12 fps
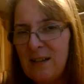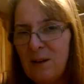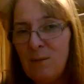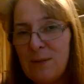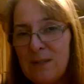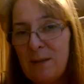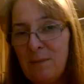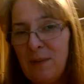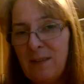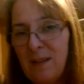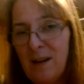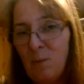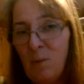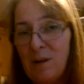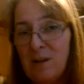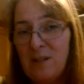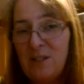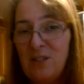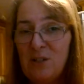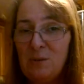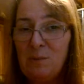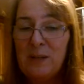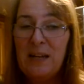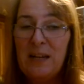It was something that I wanted to do,
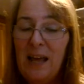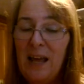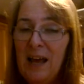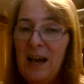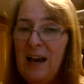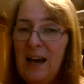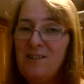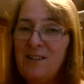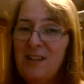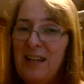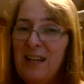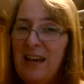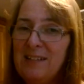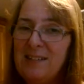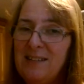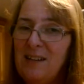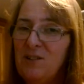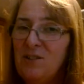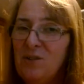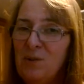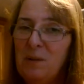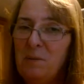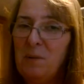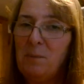but I already had a stash of
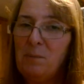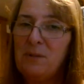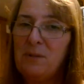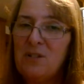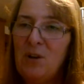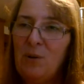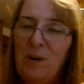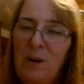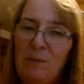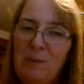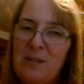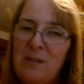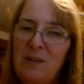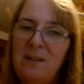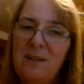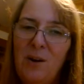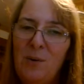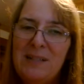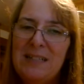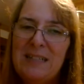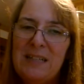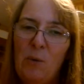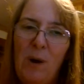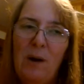toilet paper, so I wasn't, no, I
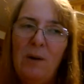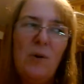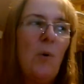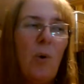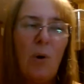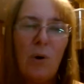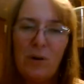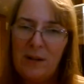didn't go out and hoard